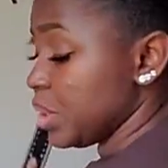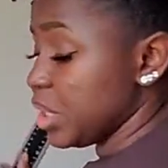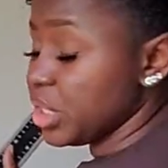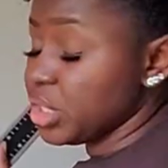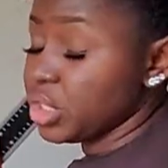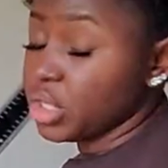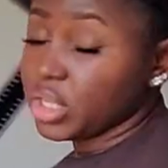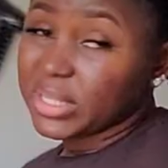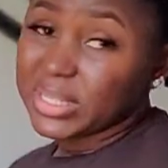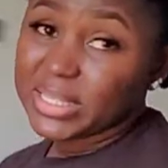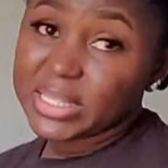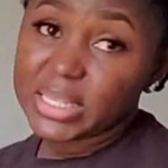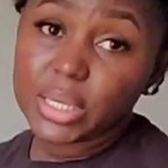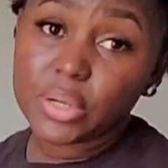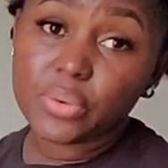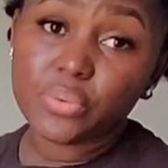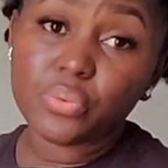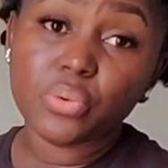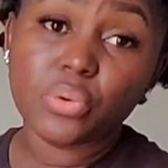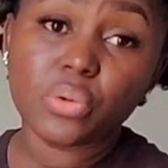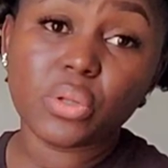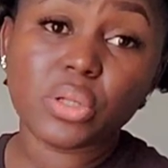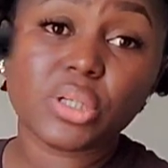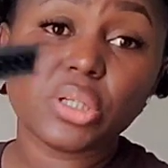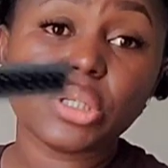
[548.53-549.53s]
will need your
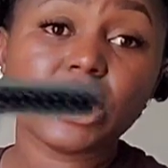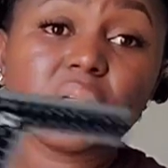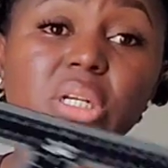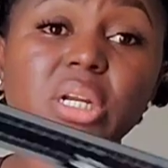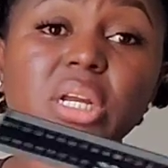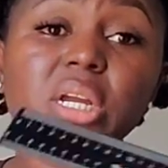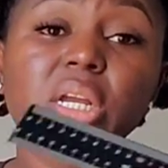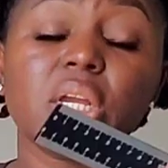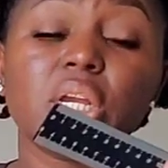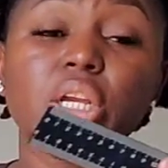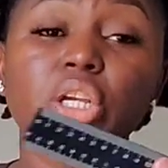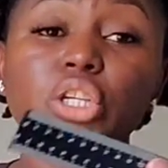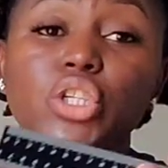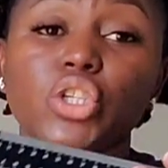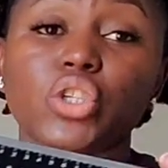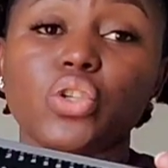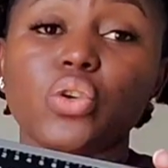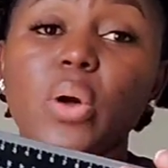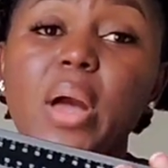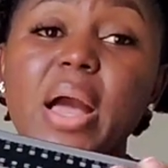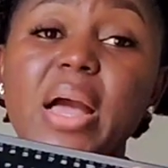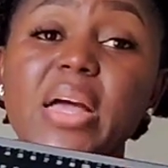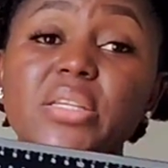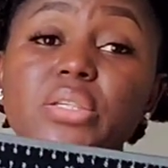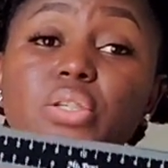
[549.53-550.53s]
T-ruler
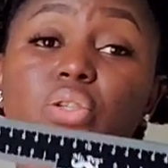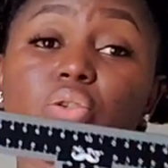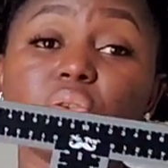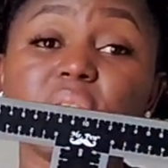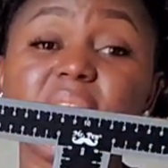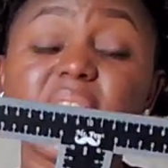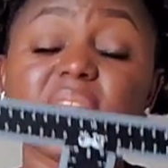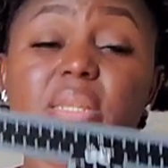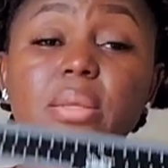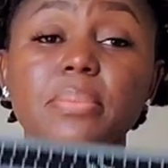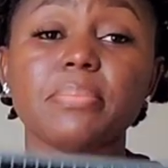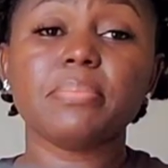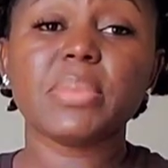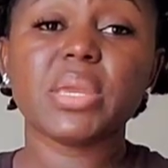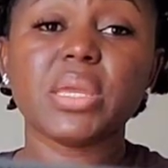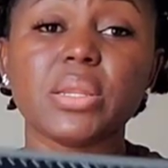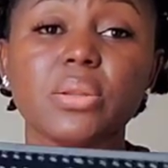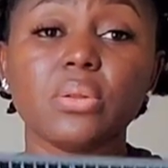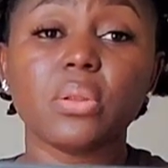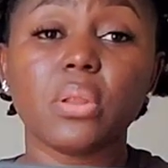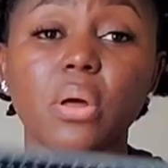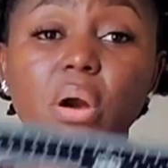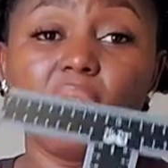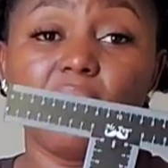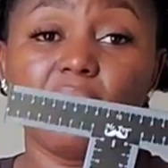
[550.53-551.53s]
so as to get the
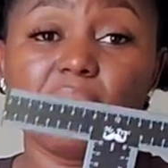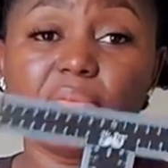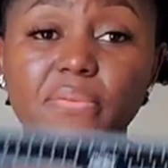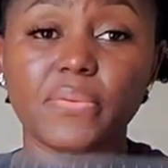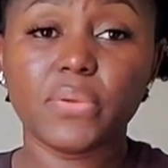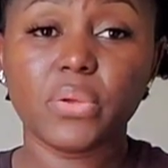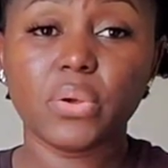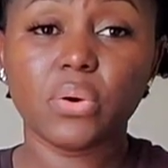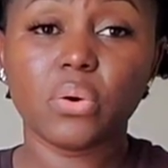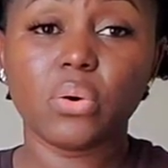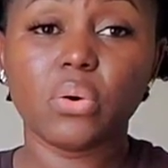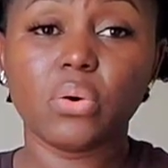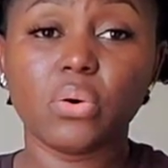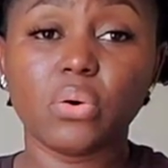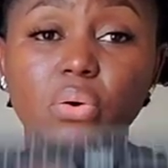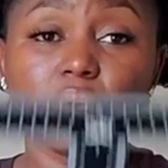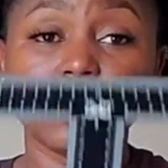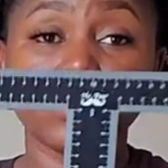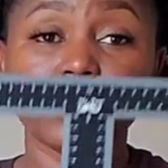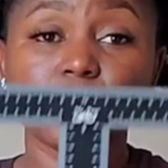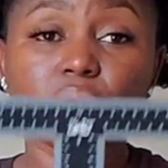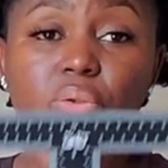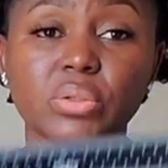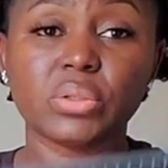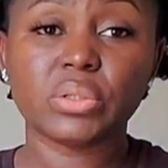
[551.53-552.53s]
middle of your
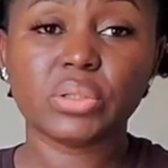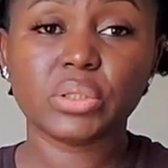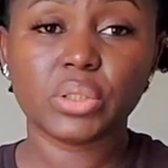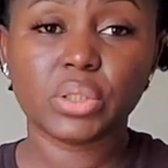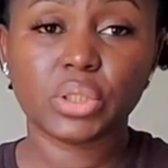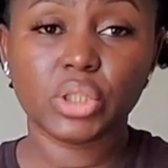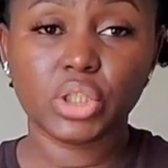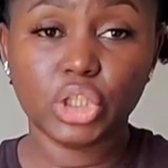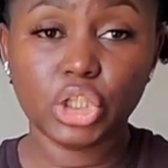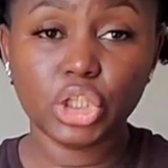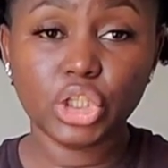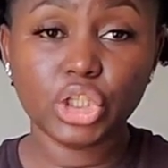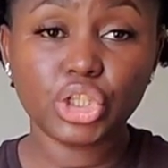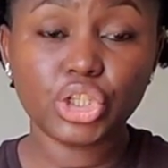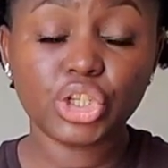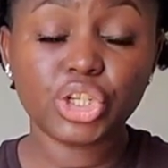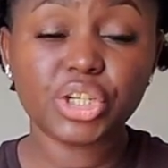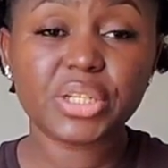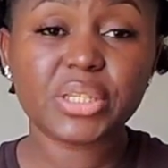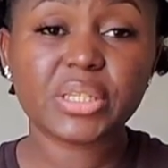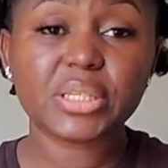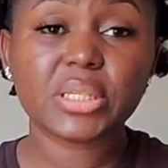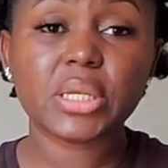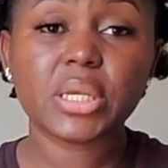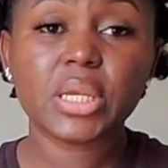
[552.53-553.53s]

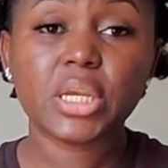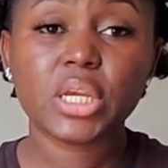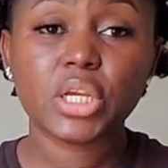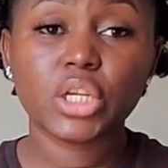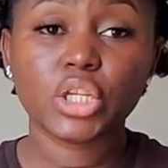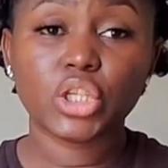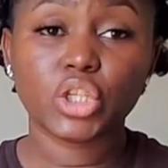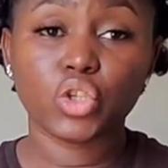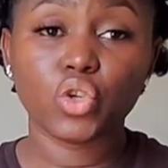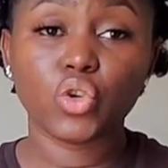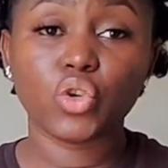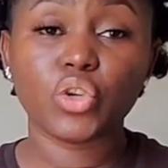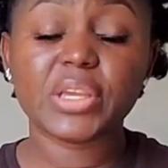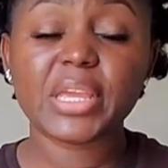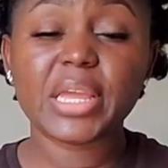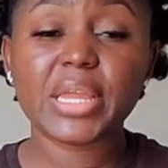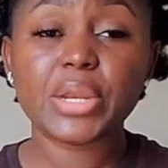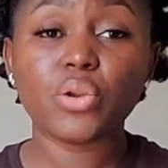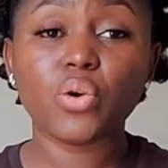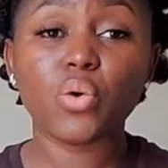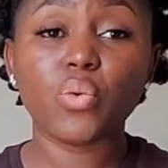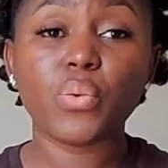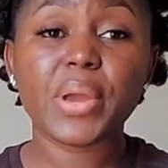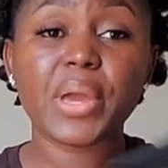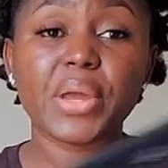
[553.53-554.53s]
t-shirts so you
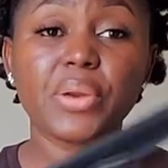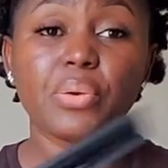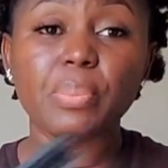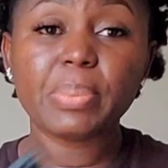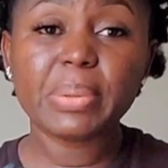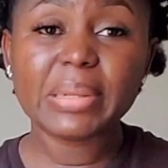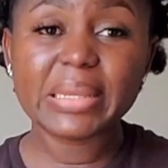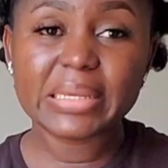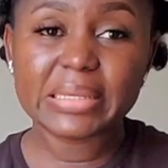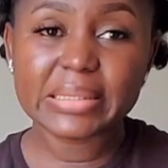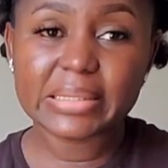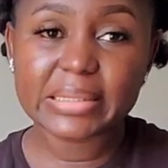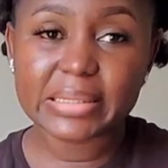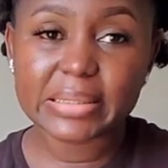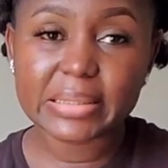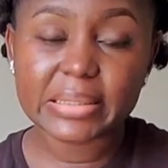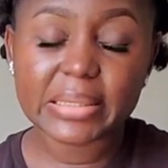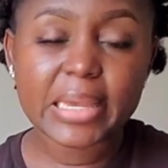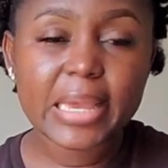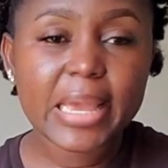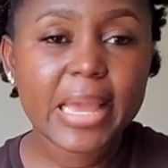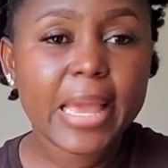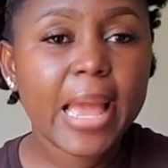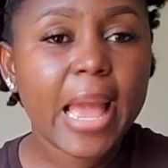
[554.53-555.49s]
can know where to place it.